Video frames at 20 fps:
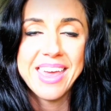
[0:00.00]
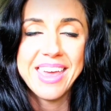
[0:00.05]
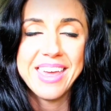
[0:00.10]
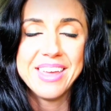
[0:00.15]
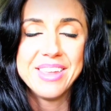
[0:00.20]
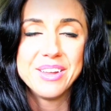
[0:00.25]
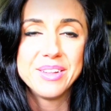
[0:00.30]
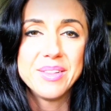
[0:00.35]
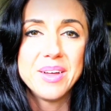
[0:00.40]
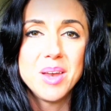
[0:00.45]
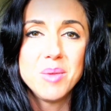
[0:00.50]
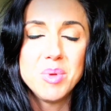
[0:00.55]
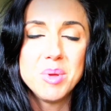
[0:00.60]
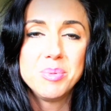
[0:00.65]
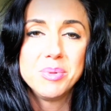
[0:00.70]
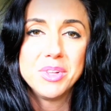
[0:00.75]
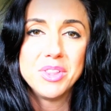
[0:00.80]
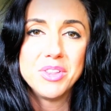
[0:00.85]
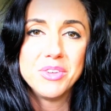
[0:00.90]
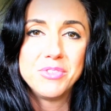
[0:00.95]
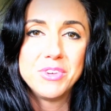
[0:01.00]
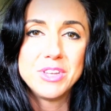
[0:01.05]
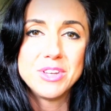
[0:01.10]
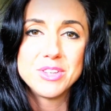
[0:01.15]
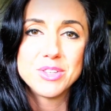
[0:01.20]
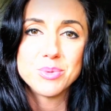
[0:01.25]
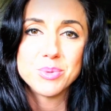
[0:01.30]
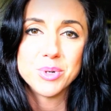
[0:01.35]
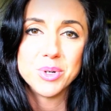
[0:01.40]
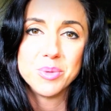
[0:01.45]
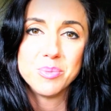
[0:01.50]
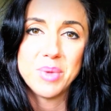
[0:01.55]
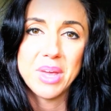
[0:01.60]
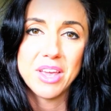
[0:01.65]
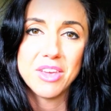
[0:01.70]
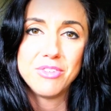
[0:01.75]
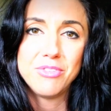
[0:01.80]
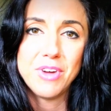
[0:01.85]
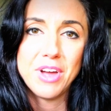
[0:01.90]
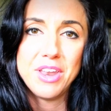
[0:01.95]
And a lot of people in the fitness world
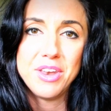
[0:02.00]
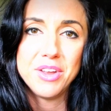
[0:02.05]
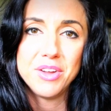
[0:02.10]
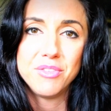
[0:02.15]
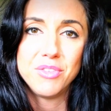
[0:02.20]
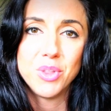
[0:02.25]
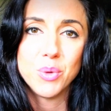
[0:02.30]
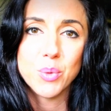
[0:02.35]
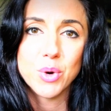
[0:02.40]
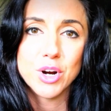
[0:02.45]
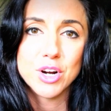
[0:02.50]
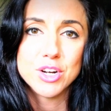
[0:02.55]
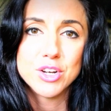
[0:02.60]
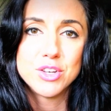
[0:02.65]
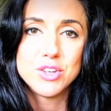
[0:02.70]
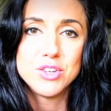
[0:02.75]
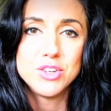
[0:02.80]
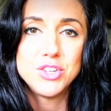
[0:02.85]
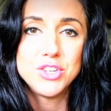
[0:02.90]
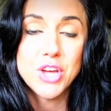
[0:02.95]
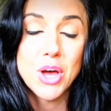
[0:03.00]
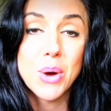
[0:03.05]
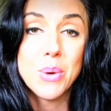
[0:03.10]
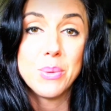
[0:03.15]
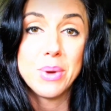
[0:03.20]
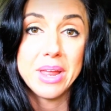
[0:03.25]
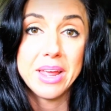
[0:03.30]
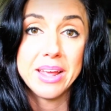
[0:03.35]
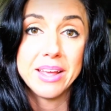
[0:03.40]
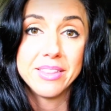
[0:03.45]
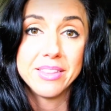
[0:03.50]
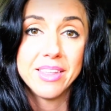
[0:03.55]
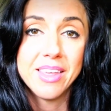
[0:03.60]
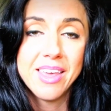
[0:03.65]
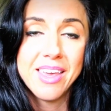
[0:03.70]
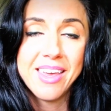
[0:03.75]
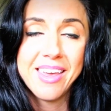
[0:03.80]
make fun of the word toning,